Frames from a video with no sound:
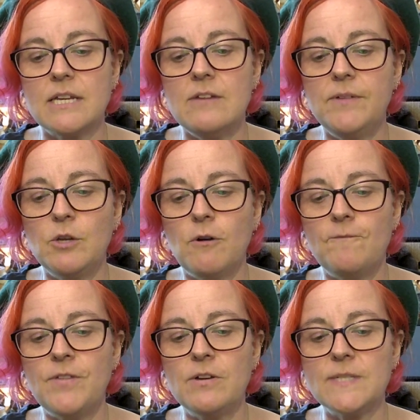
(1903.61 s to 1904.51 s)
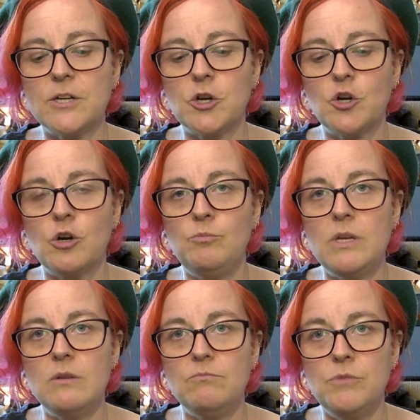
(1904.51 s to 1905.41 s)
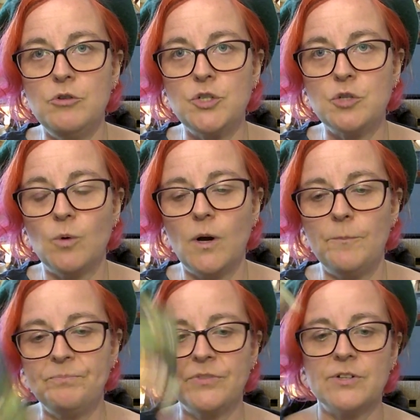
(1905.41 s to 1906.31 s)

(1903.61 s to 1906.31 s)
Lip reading: even though it feels like it could be mutual.